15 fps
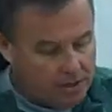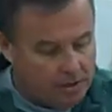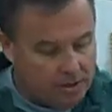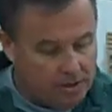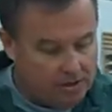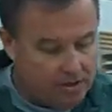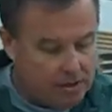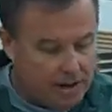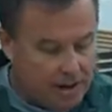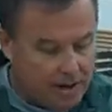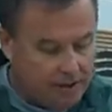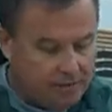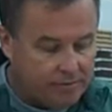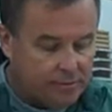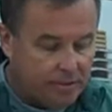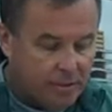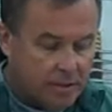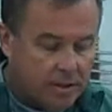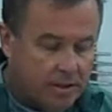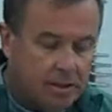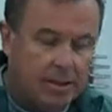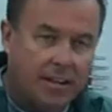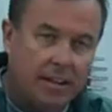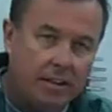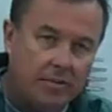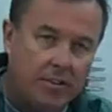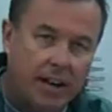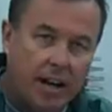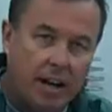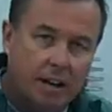You also have the kettle
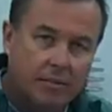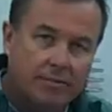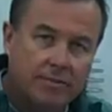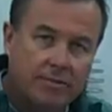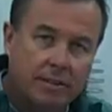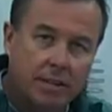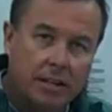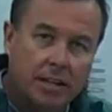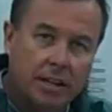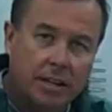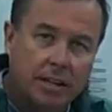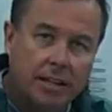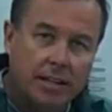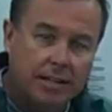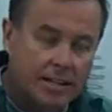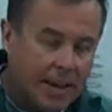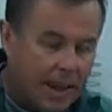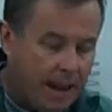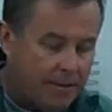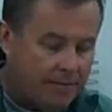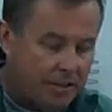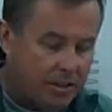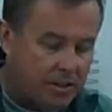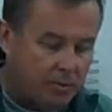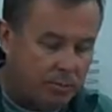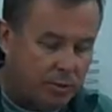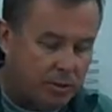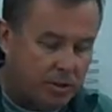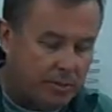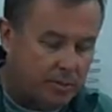valve. It's a 1/2-inch
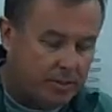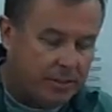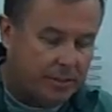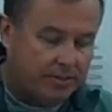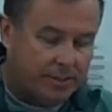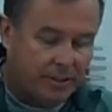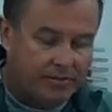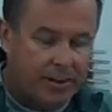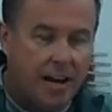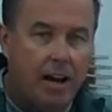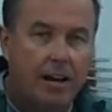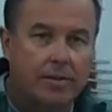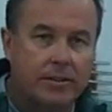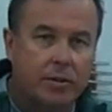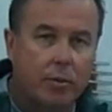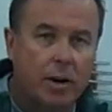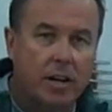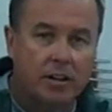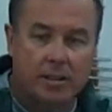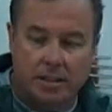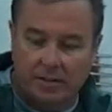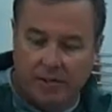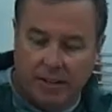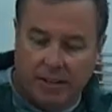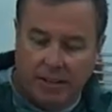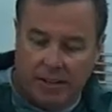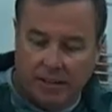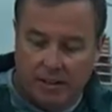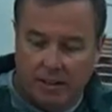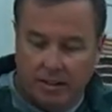brewer-specific valve and a weldless
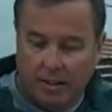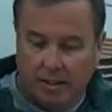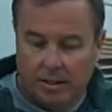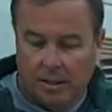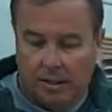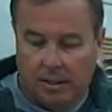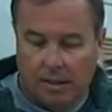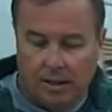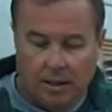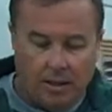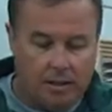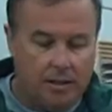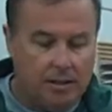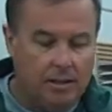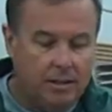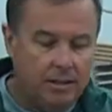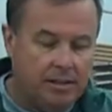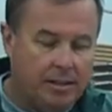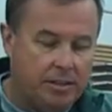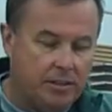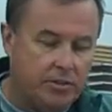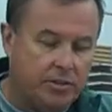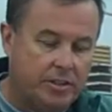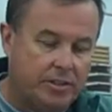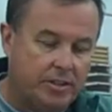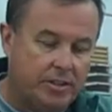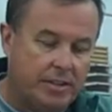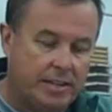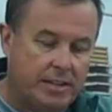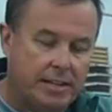fitting. It
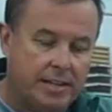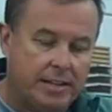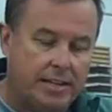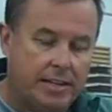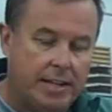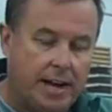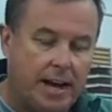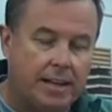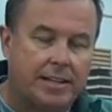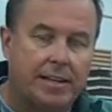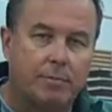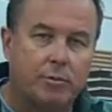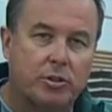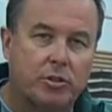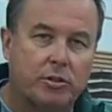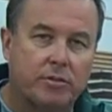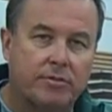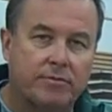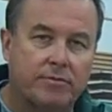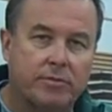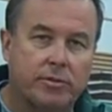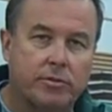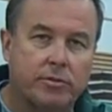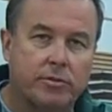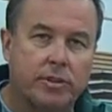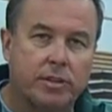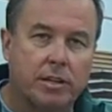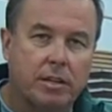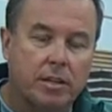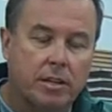uses the high-temperature
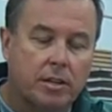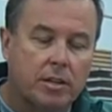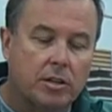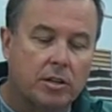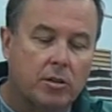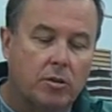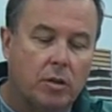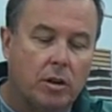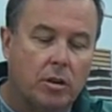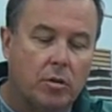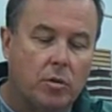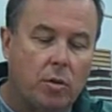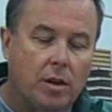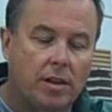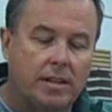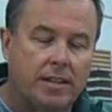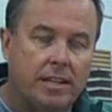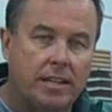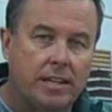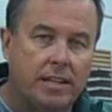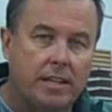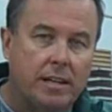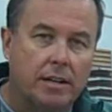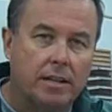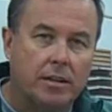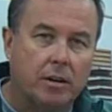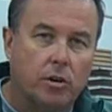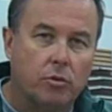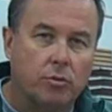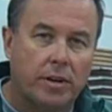food quality
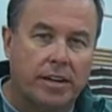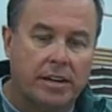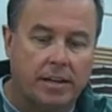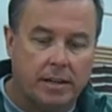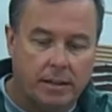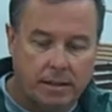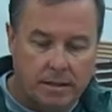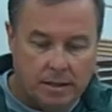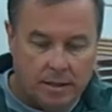O-ring.